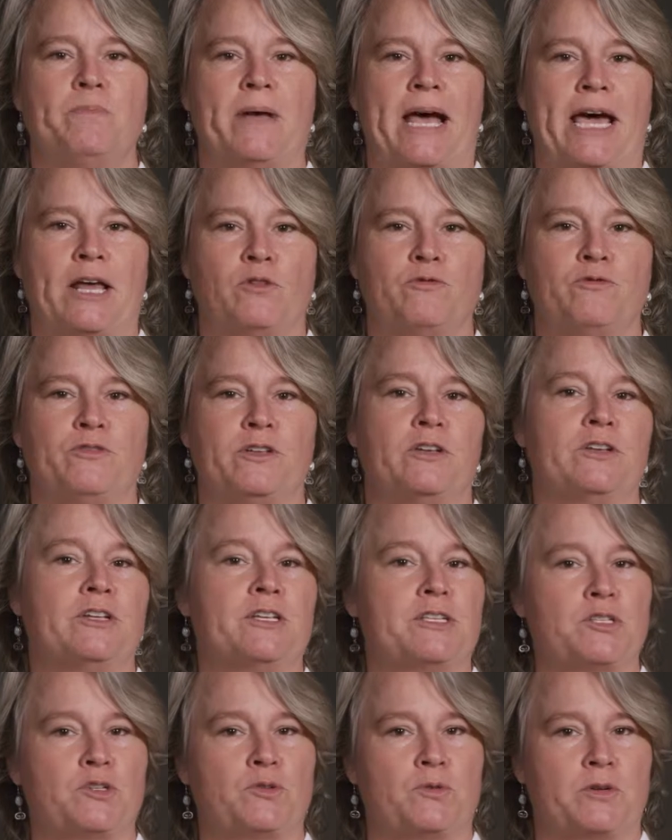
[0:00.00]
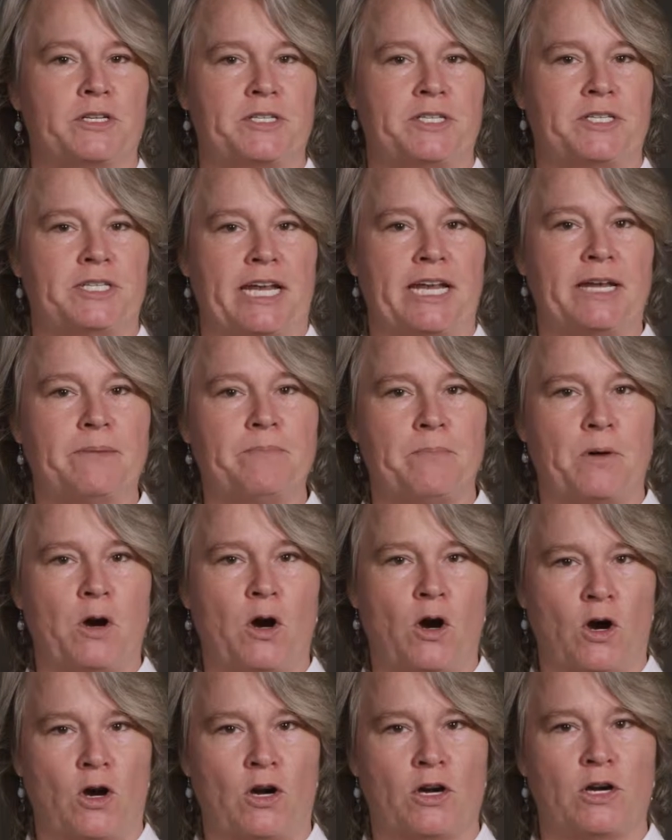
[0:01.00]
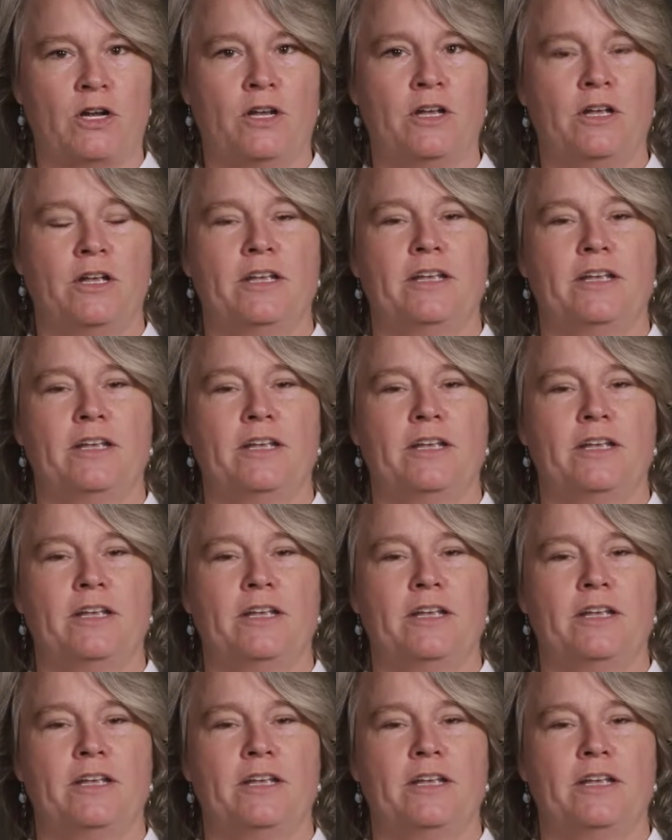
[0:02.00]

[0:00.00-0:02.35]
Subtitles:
Battlefield Historic State Park